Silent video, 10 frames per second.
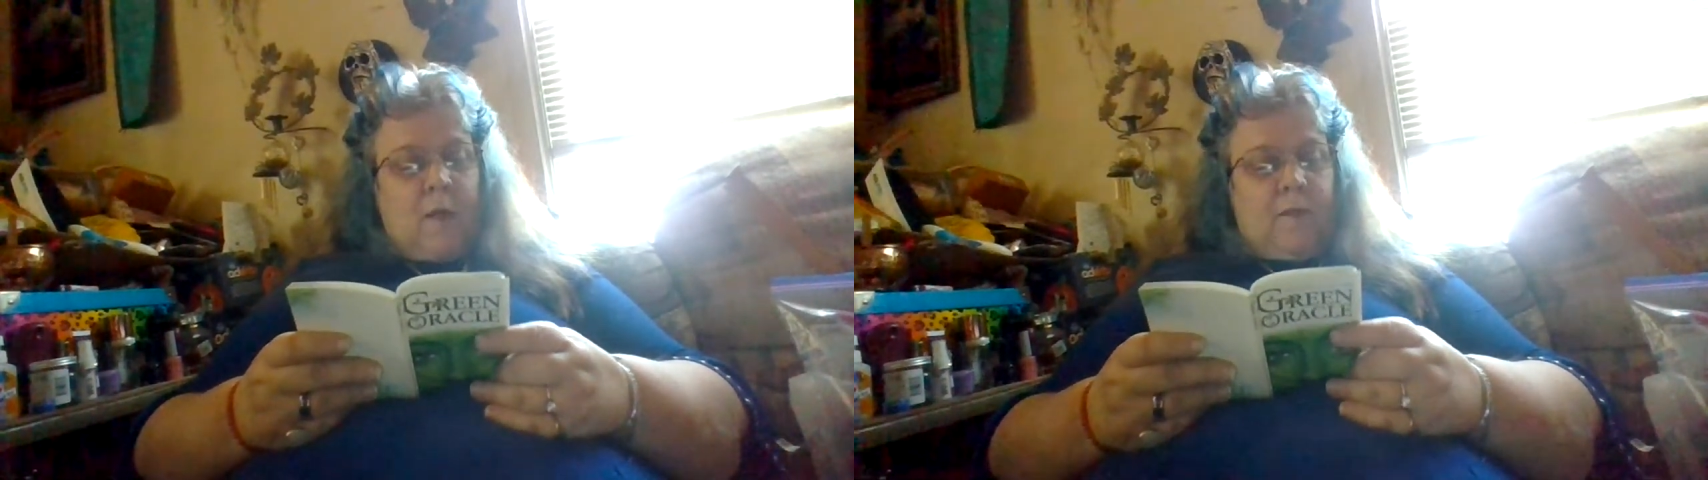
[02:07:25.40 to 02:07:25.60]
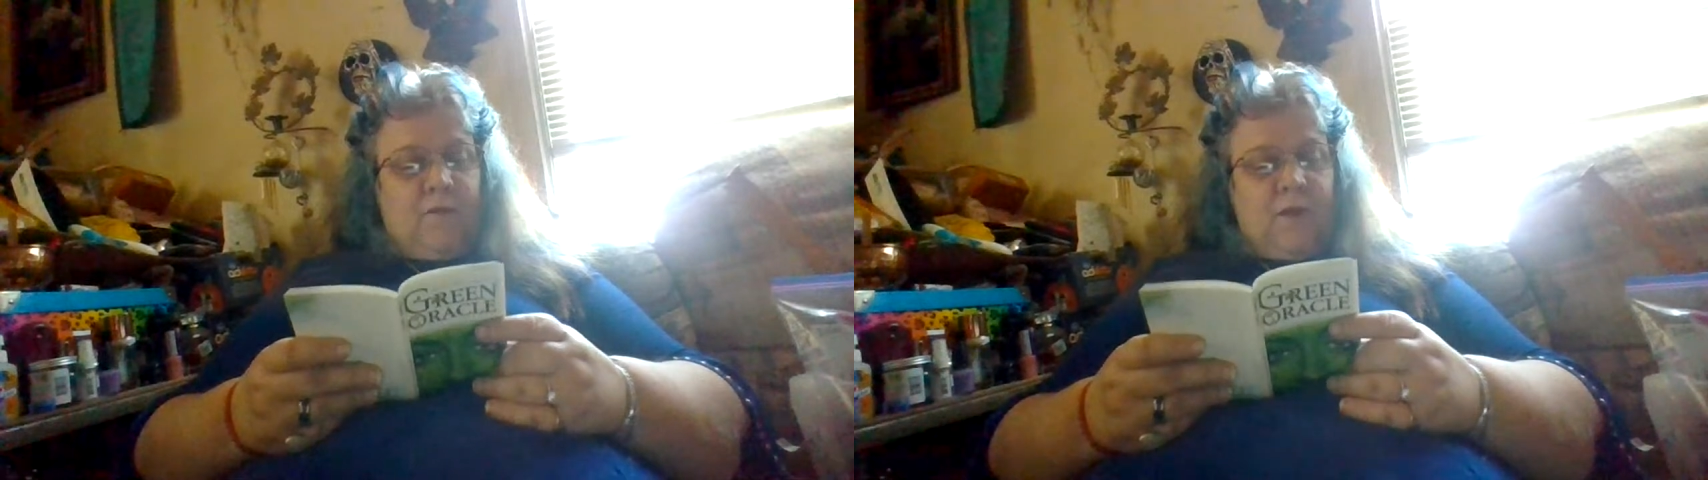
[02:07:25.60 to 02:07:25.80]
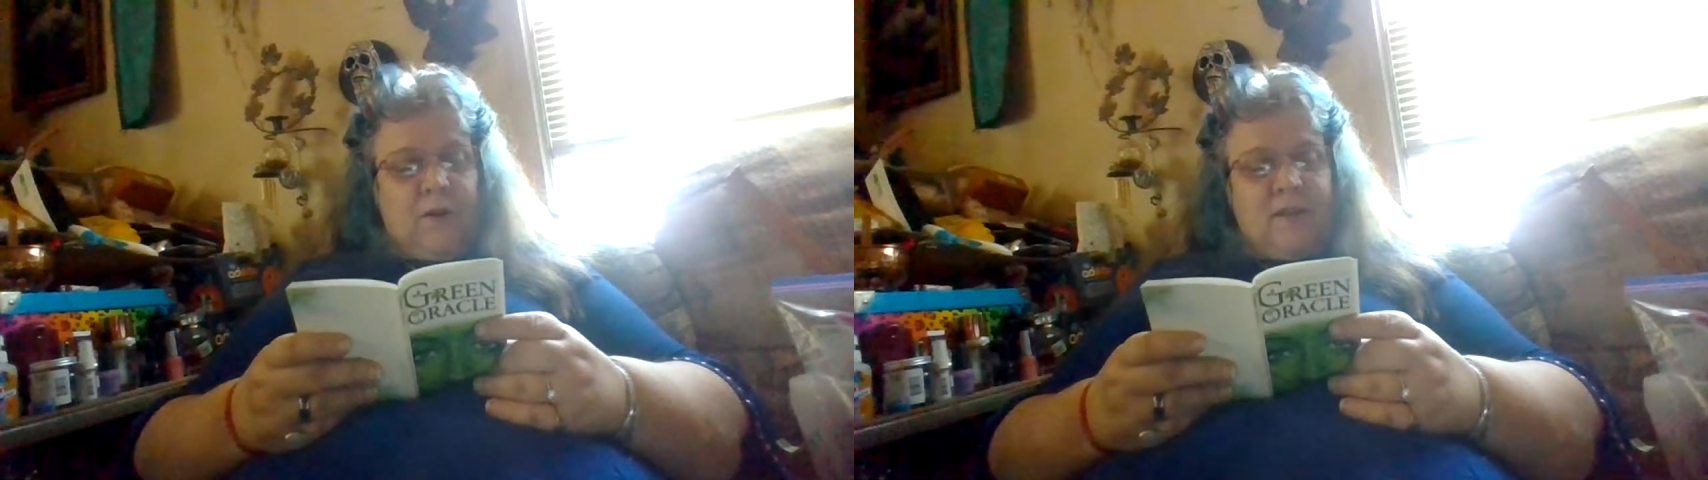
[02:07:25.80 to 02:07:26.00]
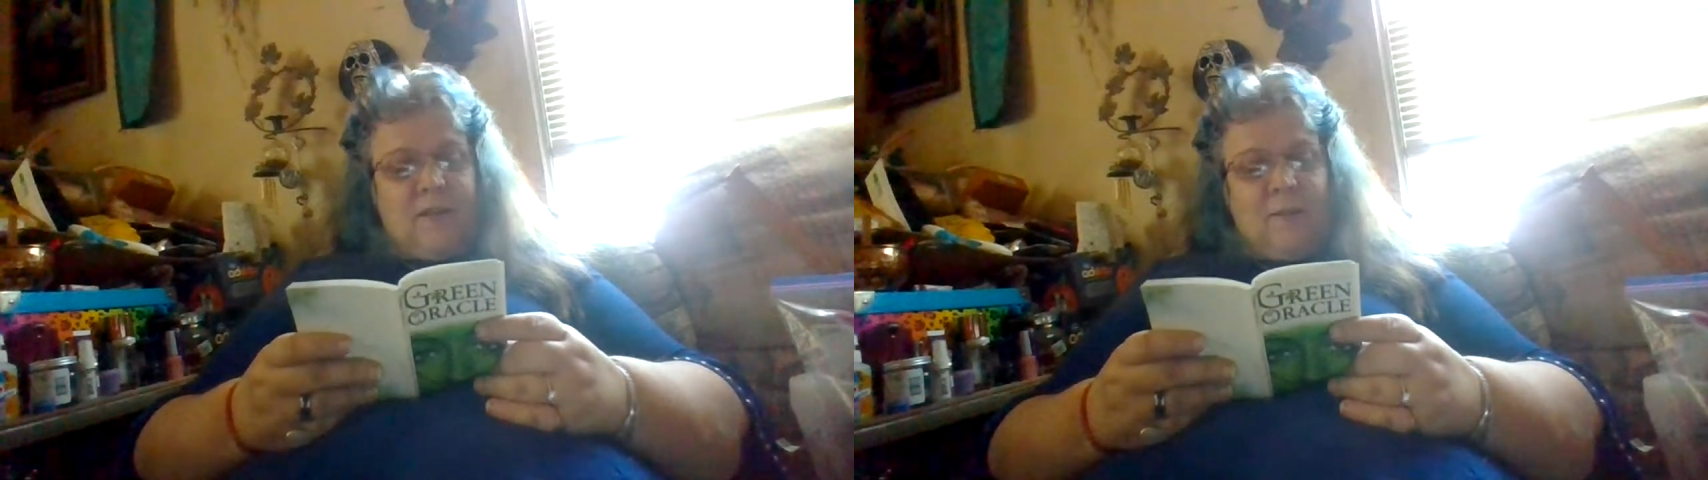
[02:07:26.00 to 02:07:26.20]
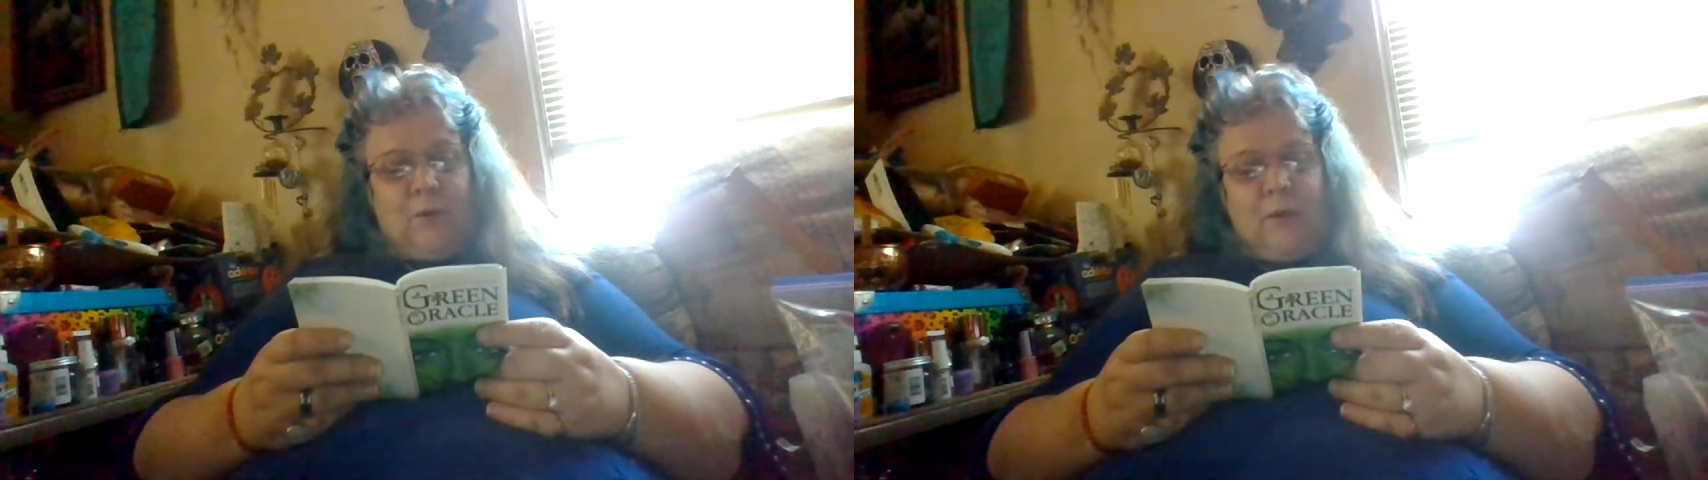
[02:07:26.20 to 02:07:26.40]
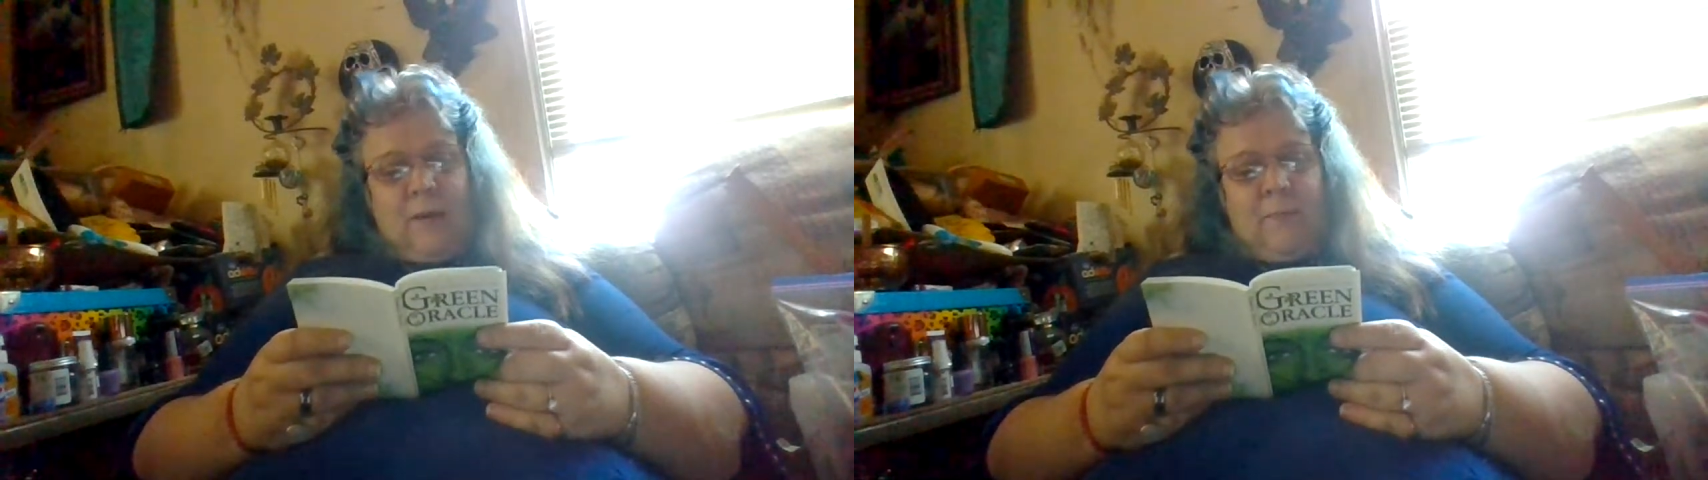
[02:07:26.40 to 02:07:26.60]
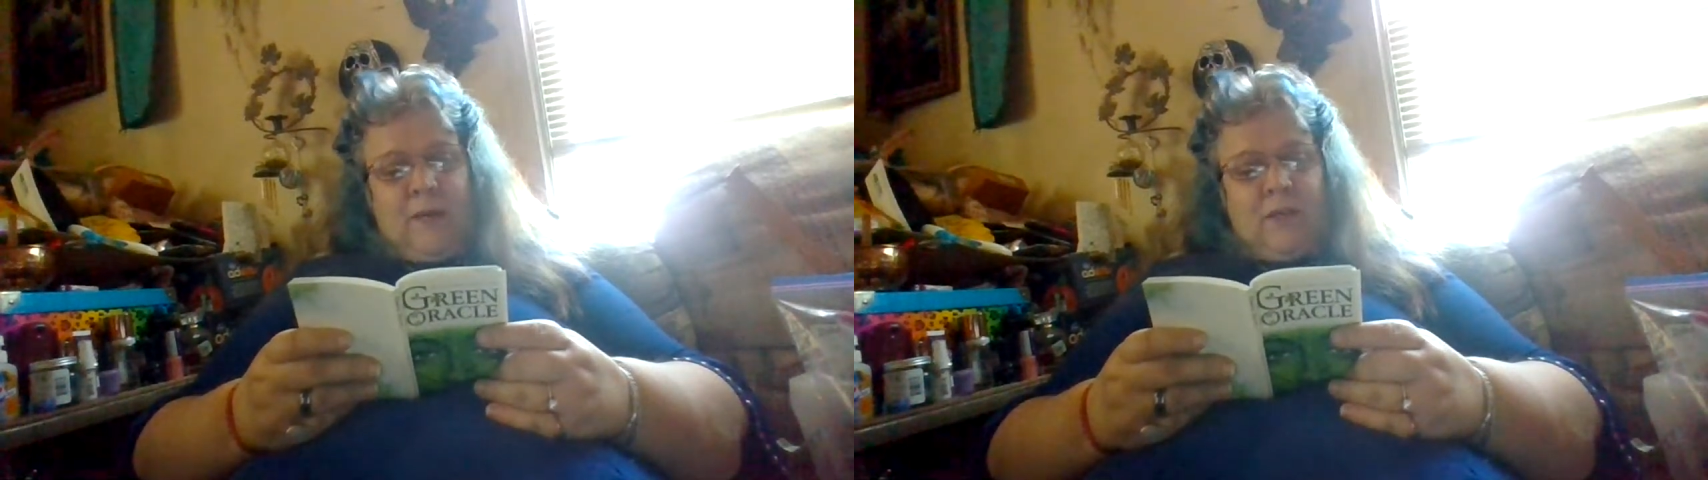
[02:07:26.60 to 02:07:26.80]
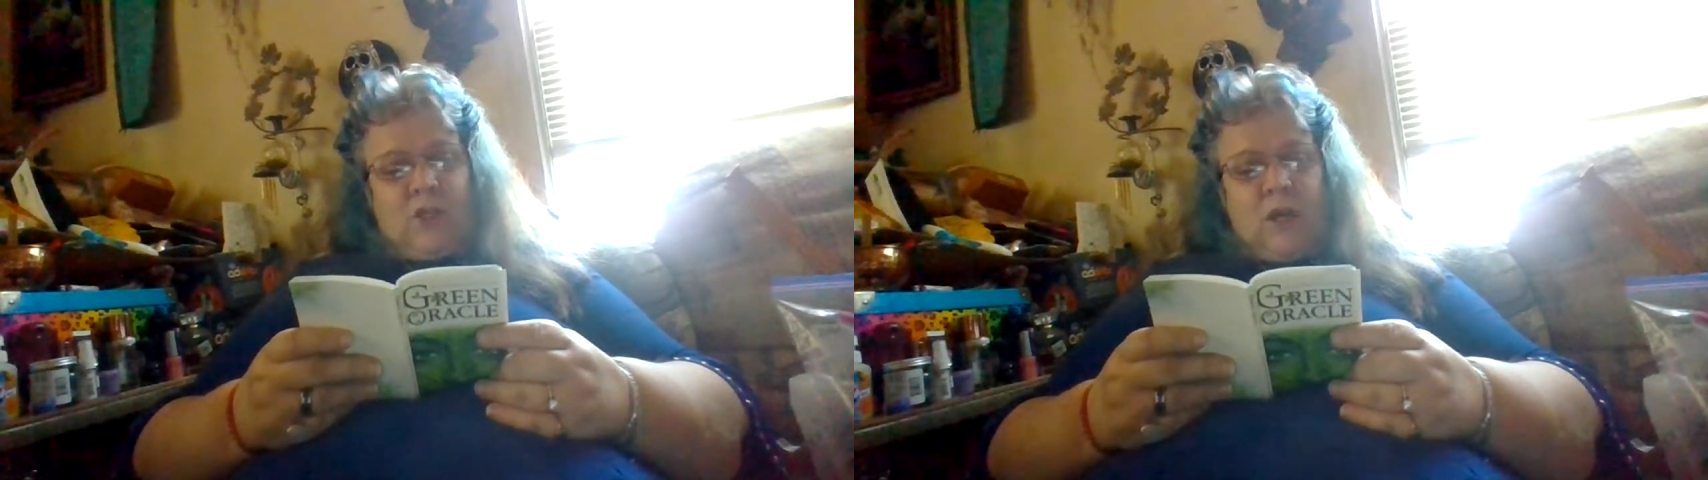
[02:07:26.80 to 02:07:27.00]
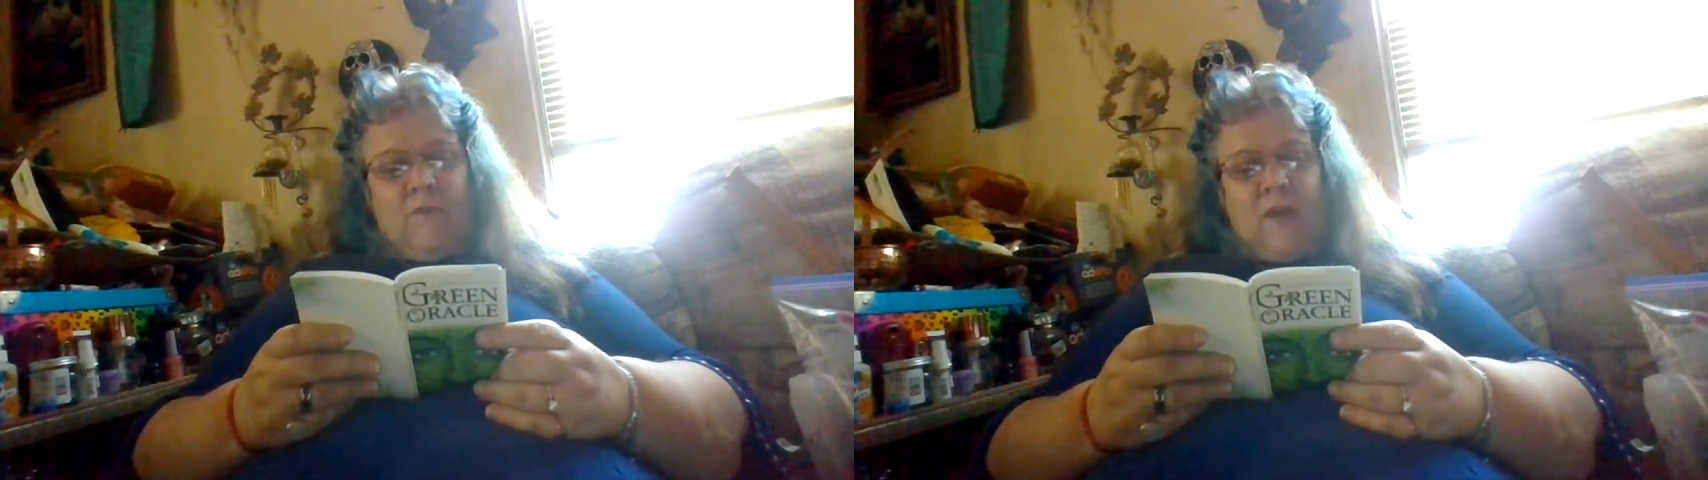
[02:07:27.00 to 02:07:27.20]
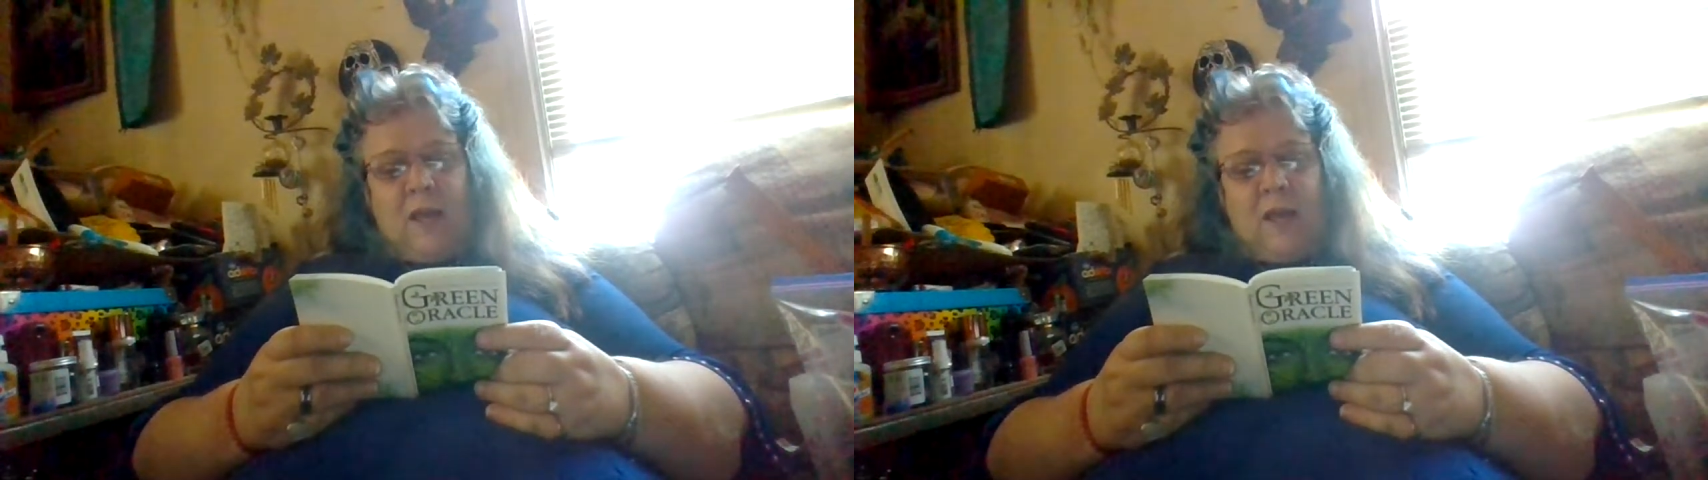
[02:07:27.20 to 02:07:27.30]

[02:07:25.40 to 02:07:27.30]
The very simple image of